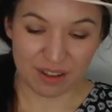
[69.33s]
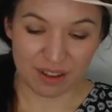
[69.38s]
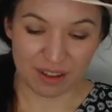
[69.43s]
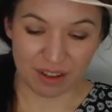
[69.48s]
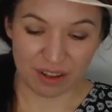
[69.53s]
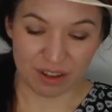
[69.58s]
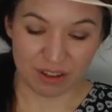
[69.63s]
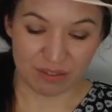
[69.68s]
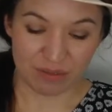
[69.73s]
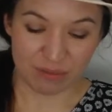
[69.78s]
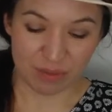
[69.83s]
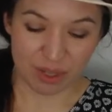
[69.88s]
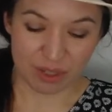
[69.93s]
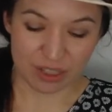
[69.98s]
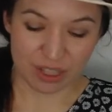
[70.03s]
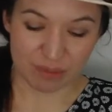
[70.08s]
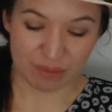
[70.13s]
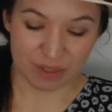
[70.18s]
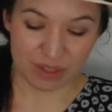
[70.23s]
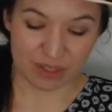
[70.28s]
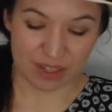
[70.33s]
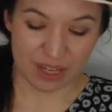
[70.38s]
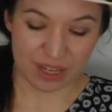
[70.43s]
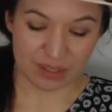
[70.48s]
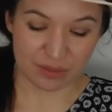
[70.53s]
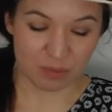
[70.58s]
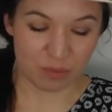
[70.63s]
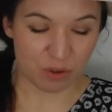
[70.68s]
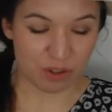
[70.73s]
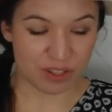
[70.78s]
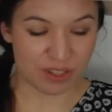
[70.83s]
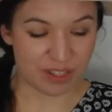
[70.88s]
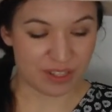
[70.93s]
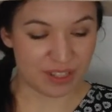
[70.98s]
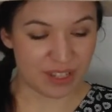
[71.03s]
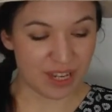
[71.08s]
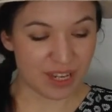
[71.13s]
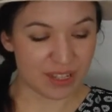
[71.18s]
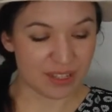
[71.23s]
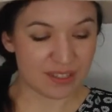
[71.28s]
of Mark chapter 6, 1 to
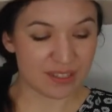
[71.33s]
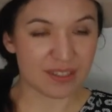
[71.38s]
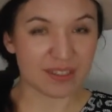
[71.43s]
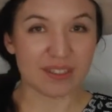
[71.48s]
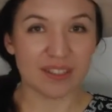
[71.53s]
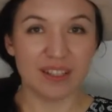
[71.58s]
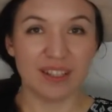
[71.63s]
6,